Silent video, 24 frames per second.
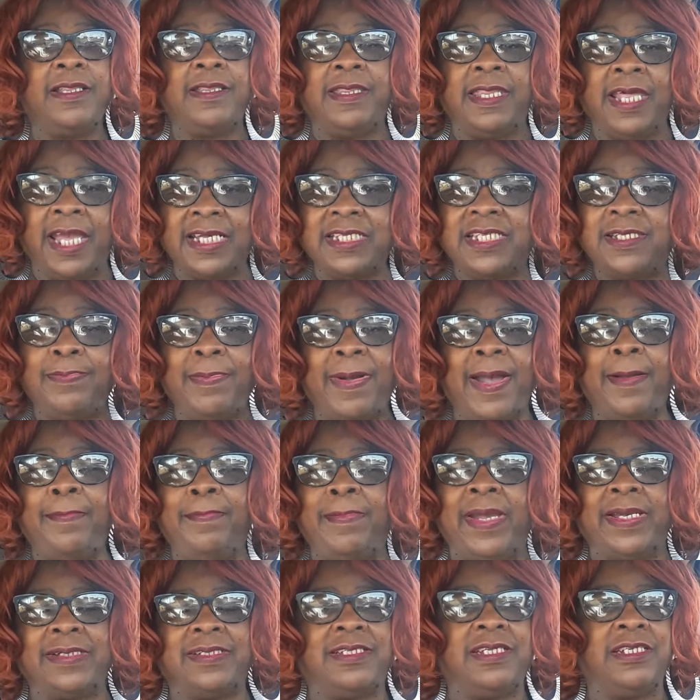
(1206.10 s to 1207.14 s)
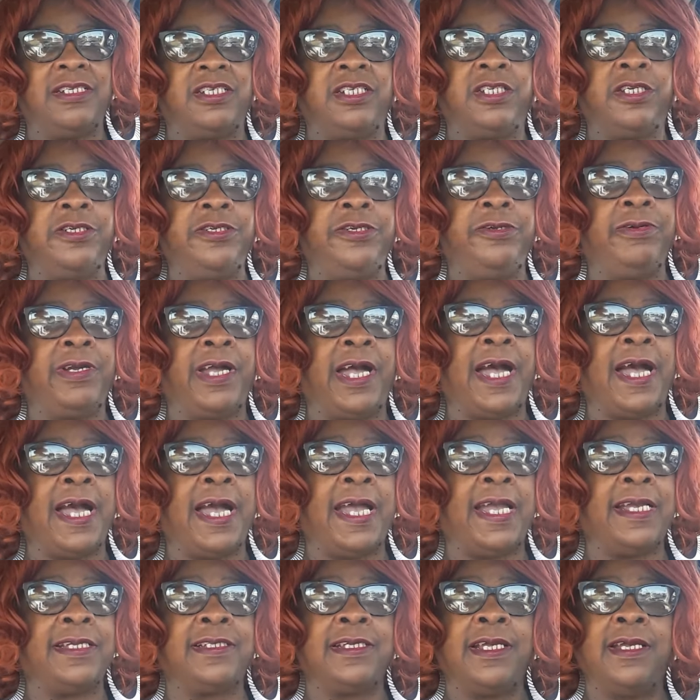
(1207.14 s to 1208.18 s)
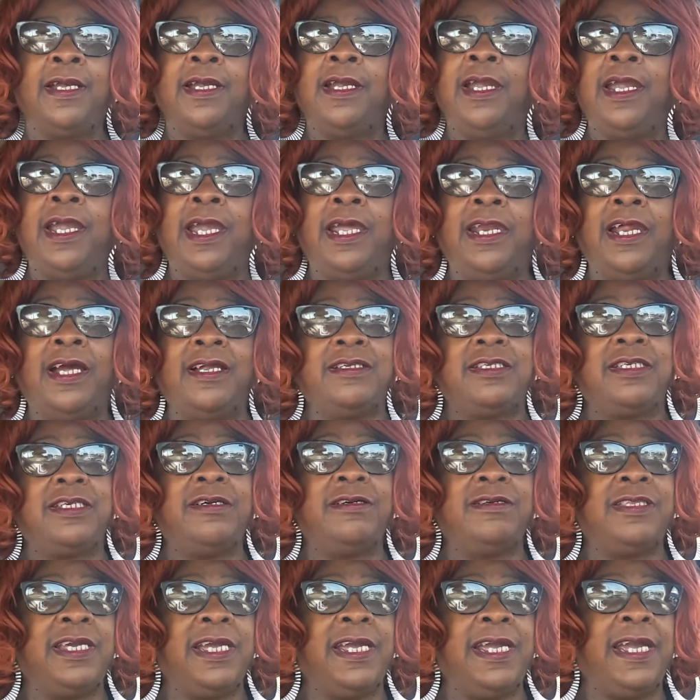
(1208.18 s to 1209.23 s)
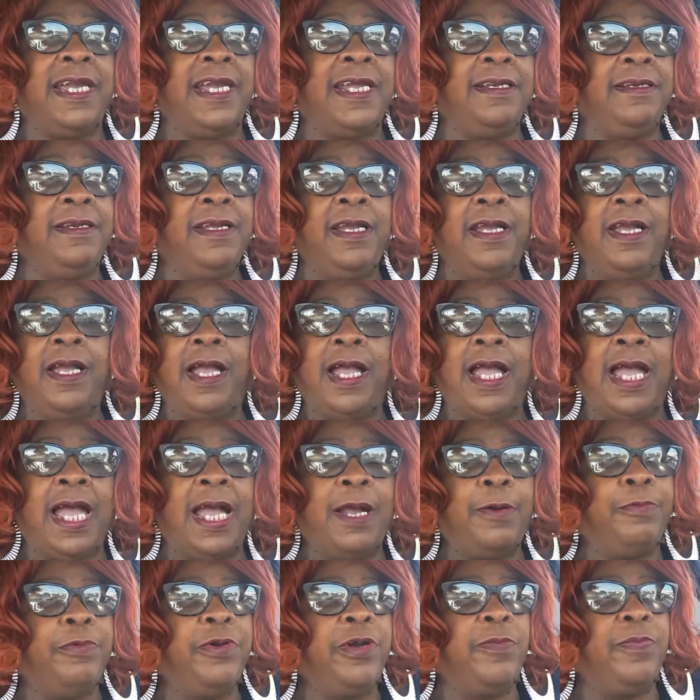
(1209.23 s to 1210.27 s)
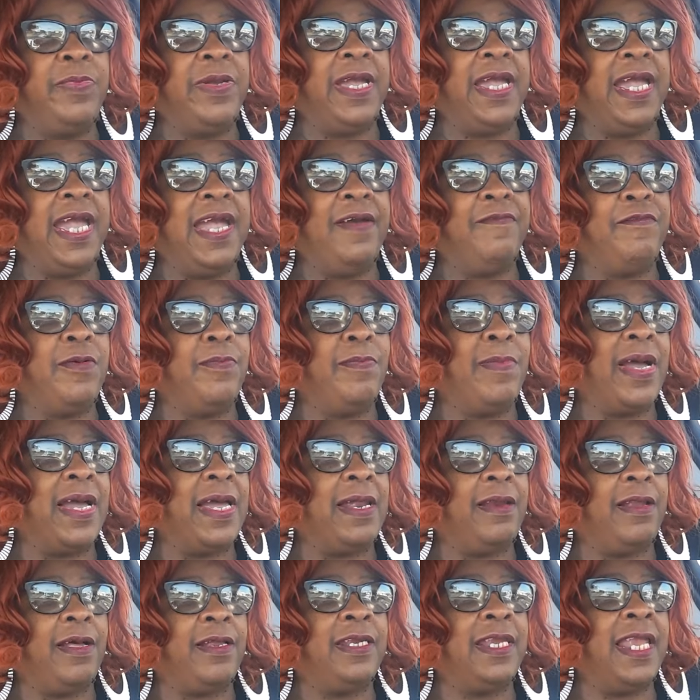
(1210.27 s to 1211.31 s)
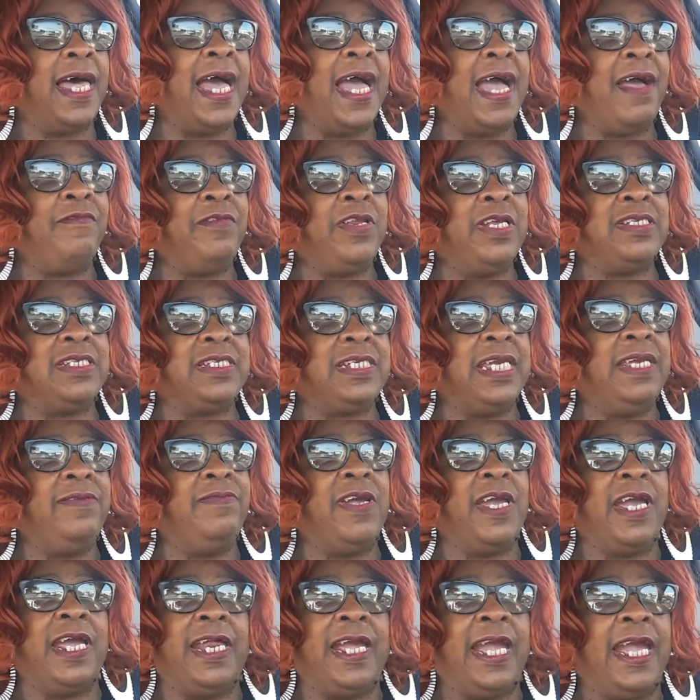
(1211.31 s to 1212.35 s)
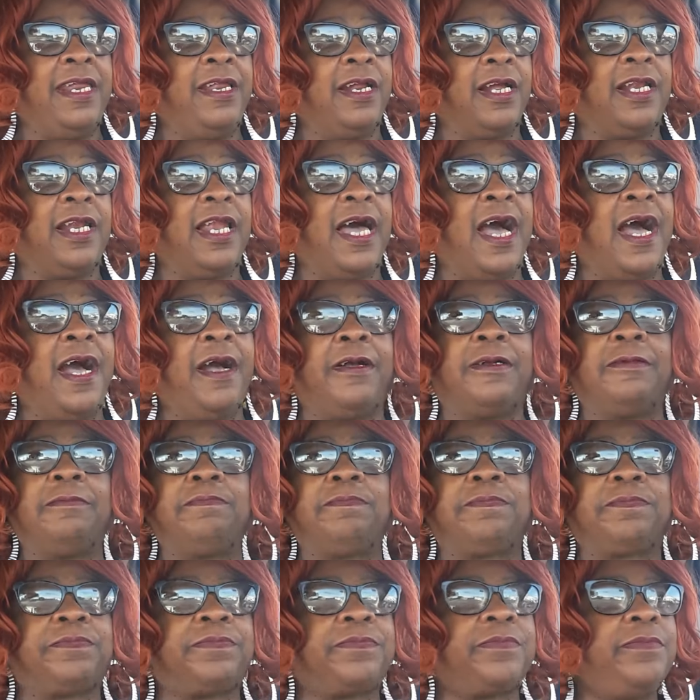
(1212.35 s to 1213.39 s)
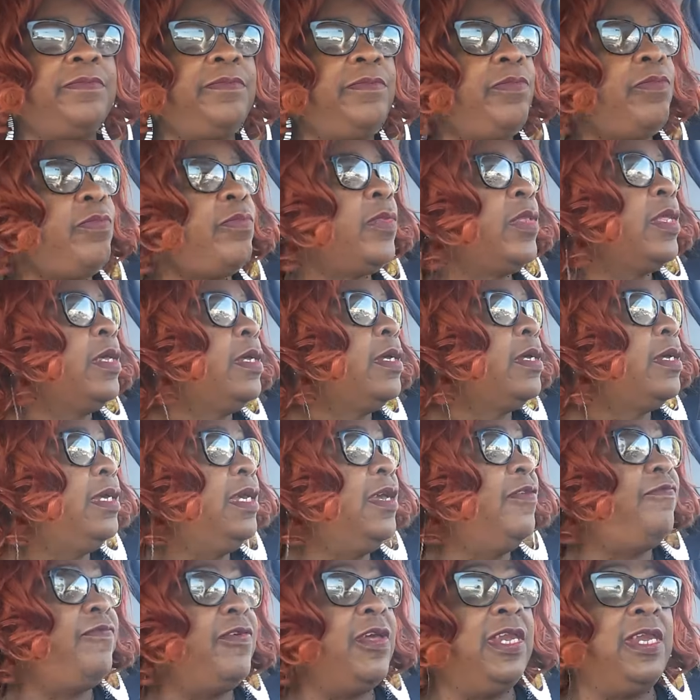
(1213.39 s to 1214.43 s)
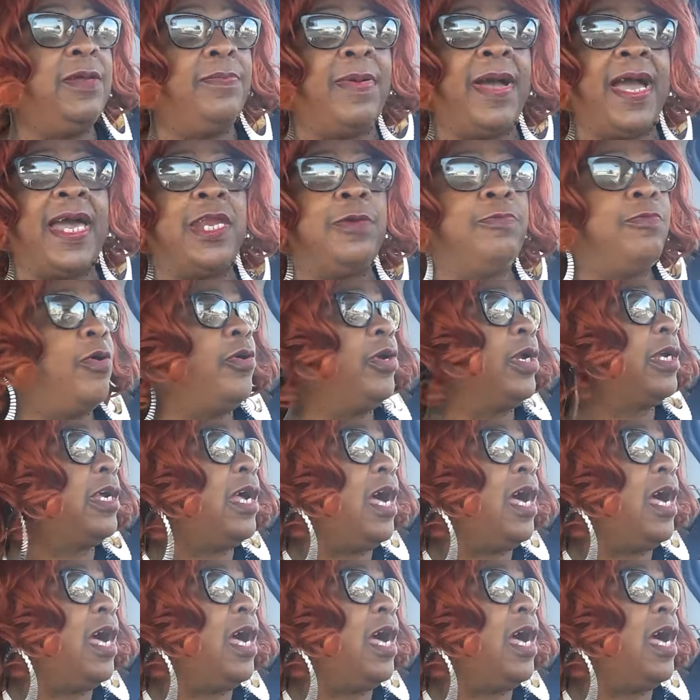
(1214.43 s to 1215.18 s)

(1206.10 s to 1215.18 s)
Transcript: that's my message to you guys. And until then, I will be having my live this evening at 8 o'clock. If anybody want to